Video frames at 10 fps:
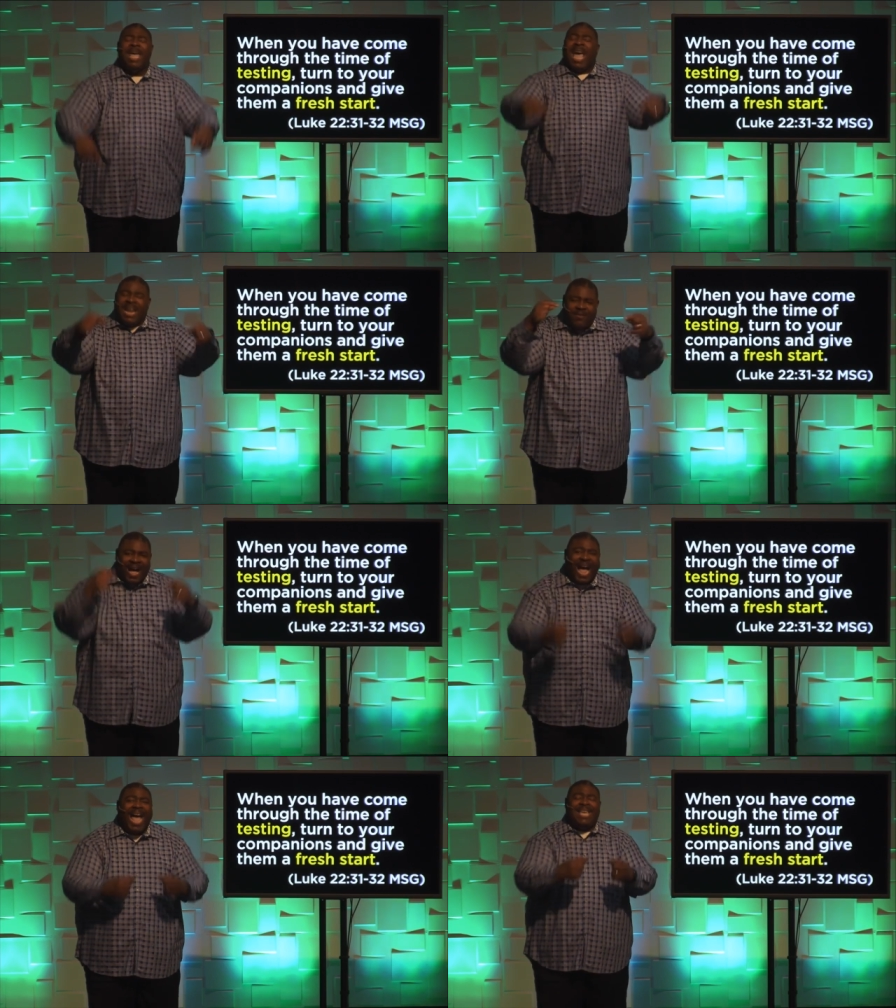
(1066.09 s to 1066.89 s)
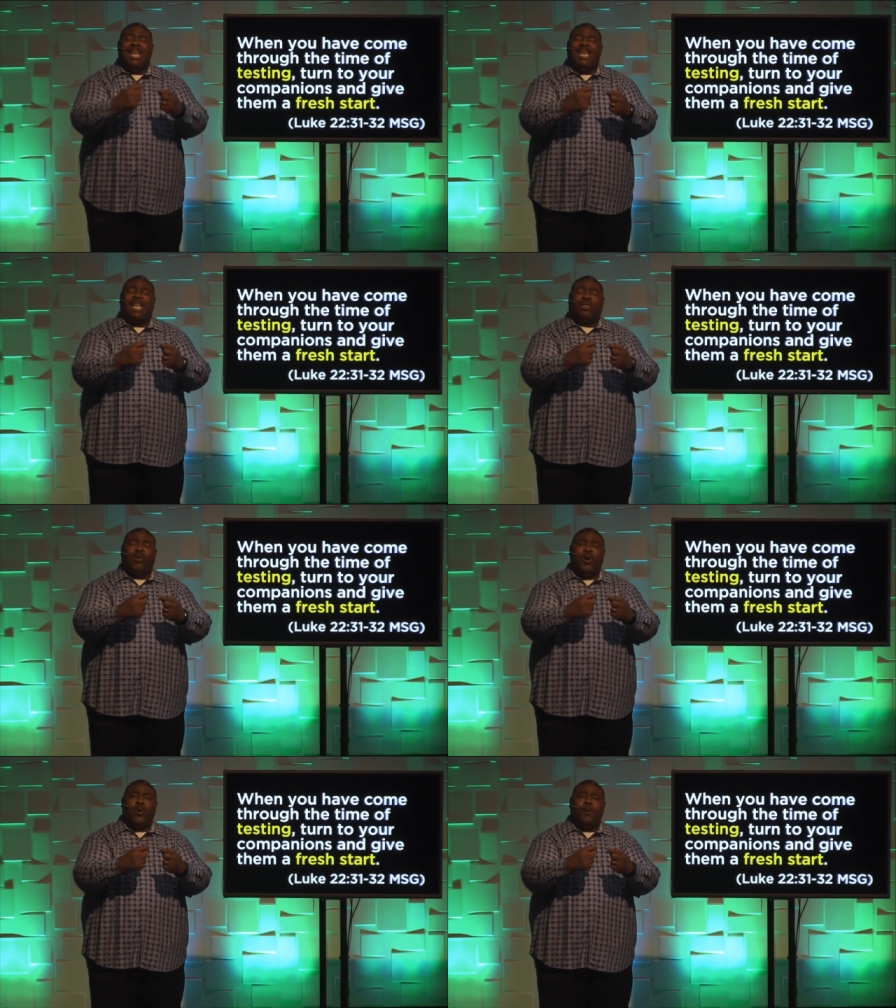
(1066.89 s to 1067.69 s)
And if I can get
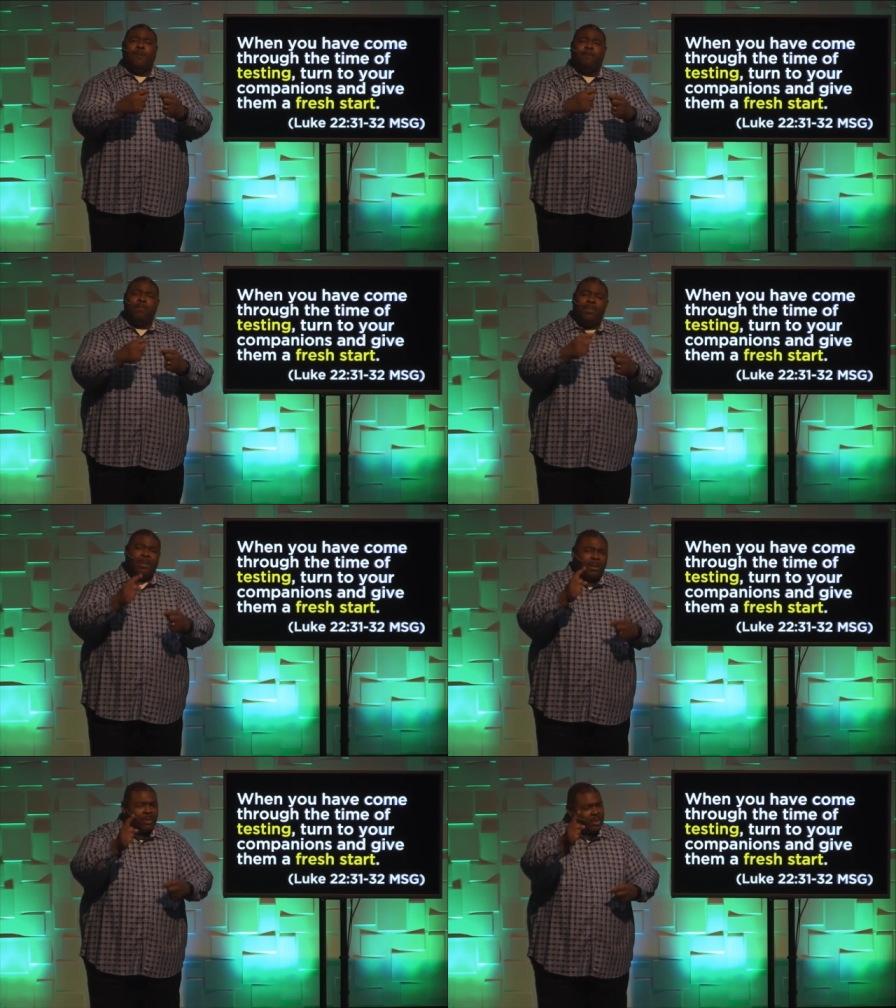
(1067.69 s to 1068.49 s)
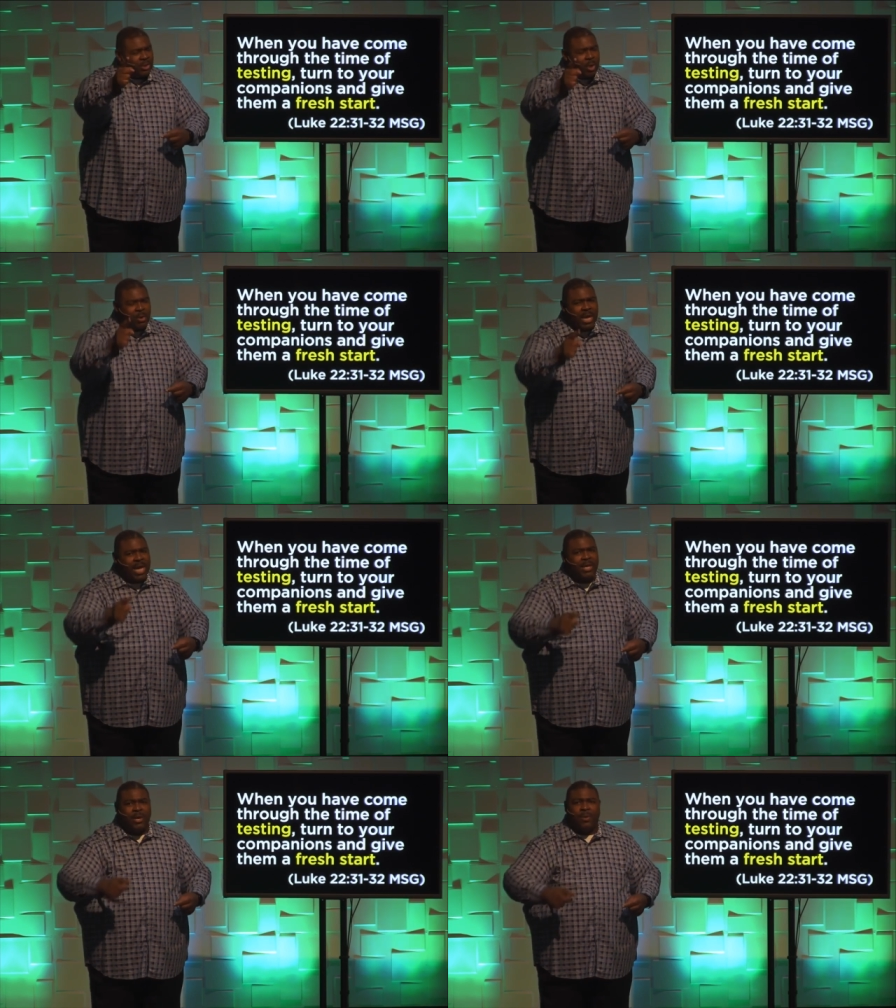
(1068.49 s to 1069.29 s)
through, so
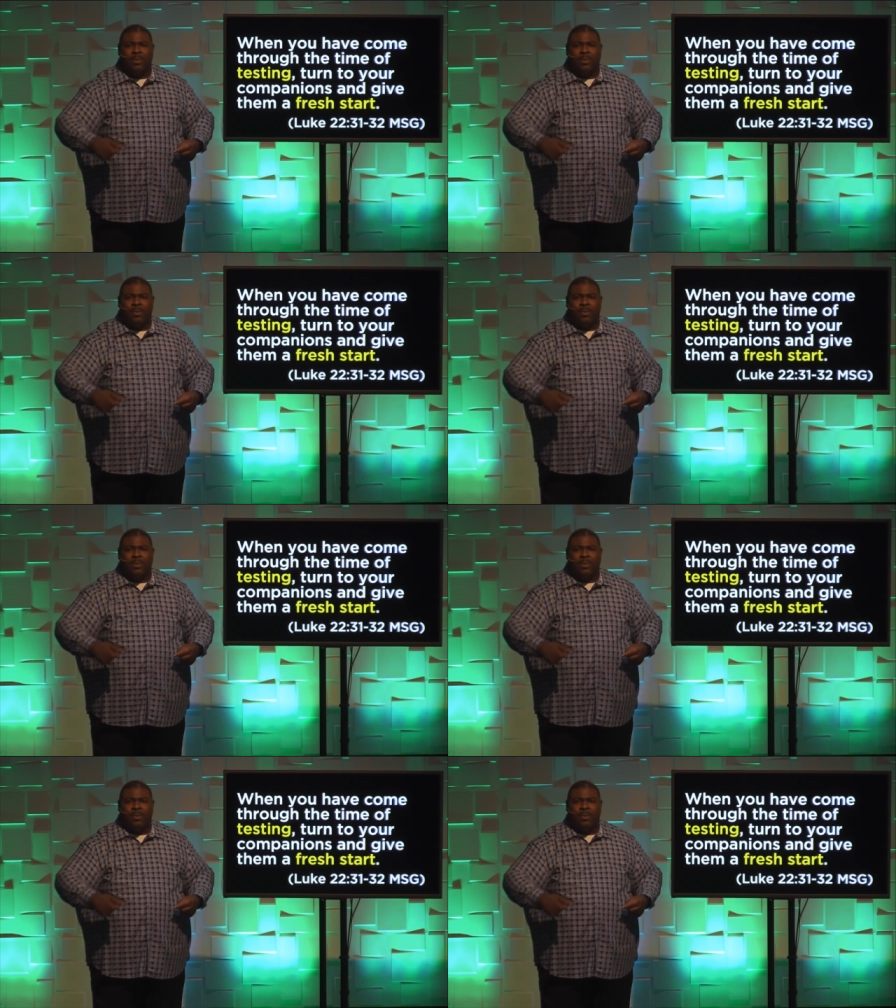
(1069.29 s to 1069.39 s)
can you.